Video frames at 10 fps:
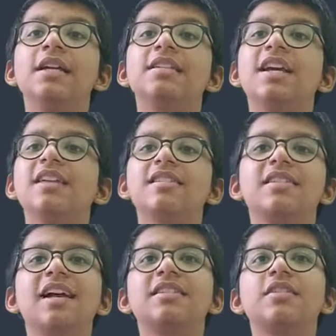Data
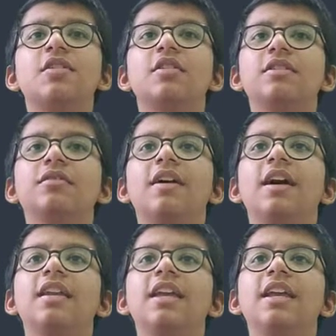sets and not
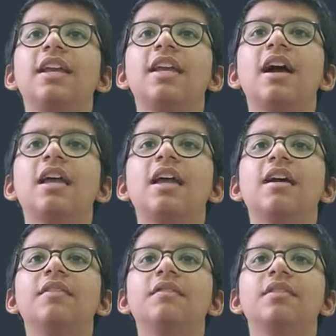defined. Hey, I
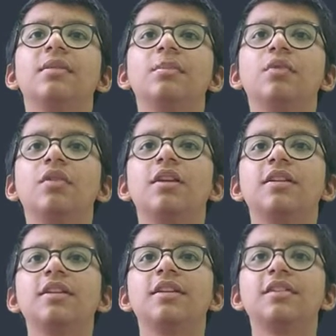have imported
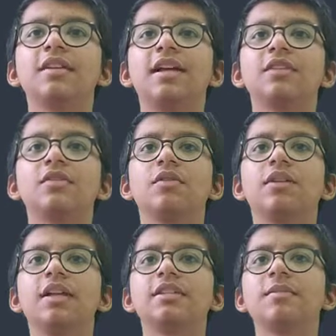data sets, so
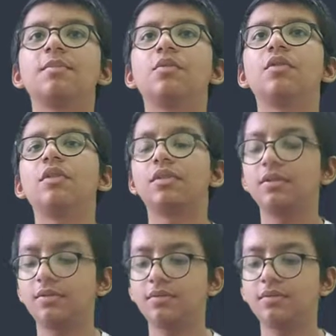let's import